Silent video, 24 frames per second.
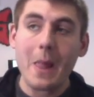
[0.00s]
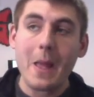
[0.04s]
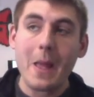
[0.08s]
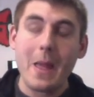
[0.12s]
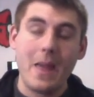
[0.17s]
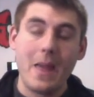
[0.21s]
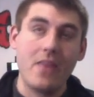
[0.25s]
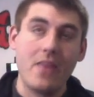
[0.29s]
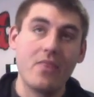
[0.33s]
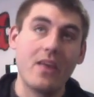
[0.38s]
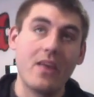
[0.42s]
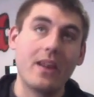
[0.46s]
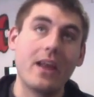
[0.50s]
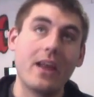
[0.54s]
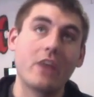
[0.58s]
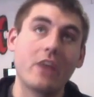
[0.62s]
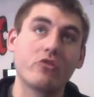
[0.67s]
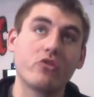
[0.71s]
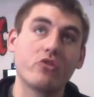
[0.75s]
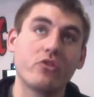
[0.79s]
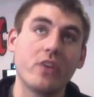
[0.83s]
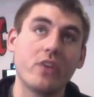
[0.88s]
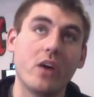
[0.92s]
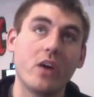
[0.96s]
And then
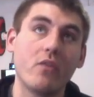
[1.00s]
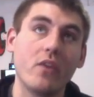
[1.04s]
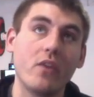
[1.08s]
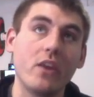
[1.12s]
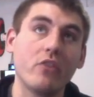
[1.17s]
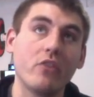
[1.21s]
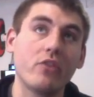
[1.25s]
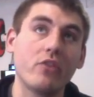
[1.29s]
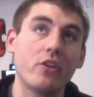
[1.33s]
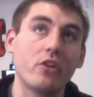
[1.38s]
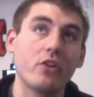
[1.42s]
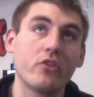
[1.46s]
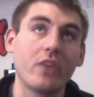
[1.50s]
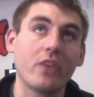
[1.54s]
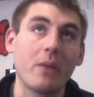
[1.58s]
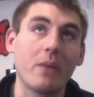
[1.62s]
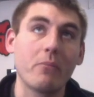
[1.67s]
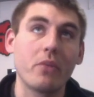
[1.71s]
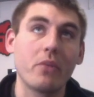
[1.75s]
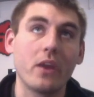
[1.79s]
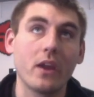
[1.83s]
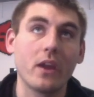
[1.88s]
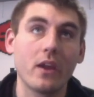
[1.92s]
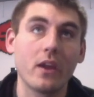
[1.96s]
ask yourself, is there
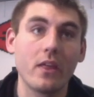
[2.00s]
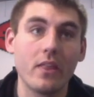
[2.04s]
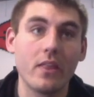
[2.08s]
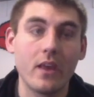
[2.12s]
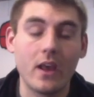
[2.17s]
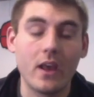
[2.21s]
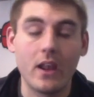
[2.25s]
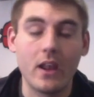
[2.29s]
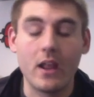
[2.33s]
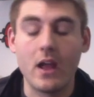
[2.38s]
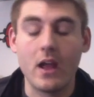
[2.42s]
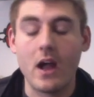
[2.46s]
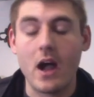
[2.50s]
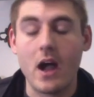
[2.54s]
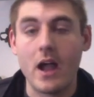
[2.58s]
something that